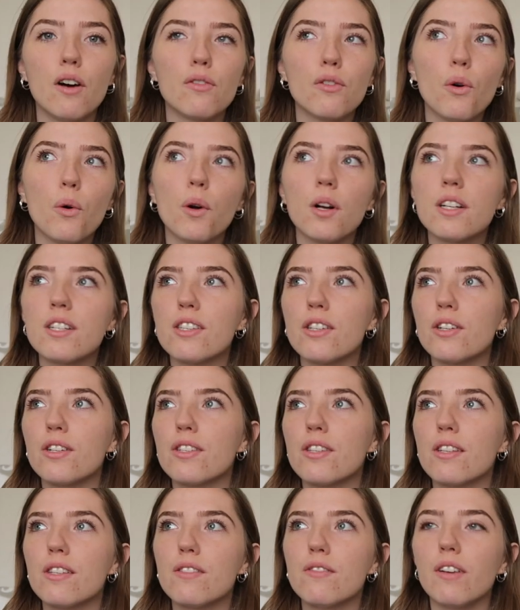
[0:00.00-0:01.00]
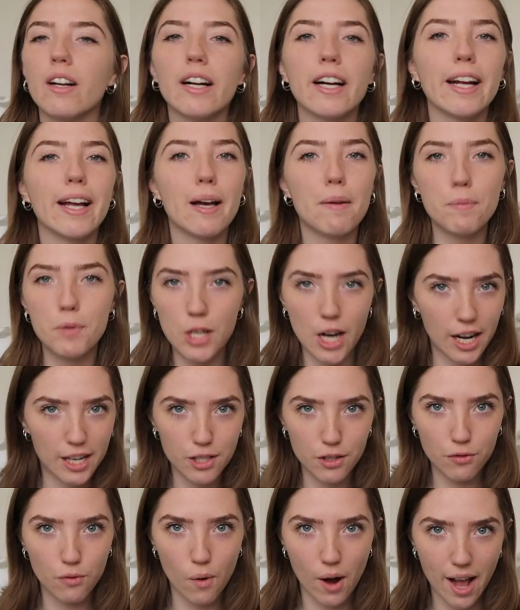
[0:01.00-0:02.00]
Now, of course, there's this very
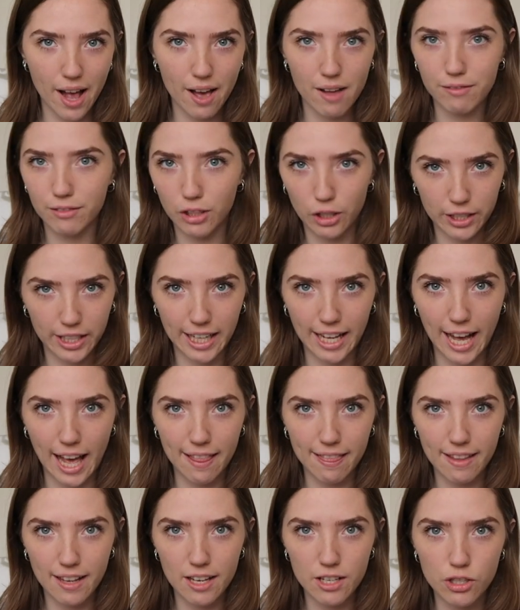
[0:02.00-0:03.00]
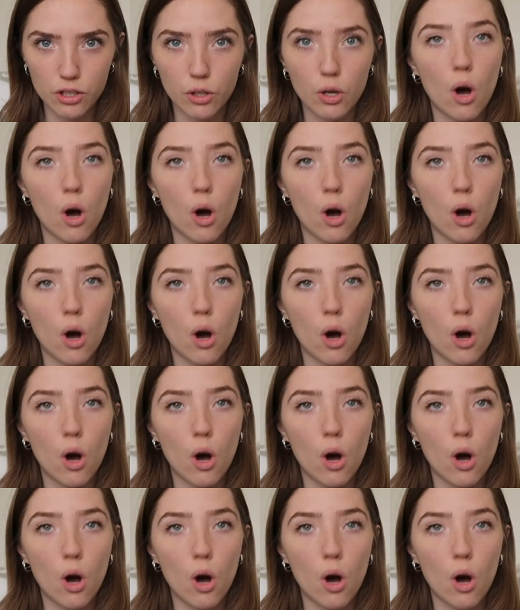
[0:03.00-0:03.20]
objective way of looking at this.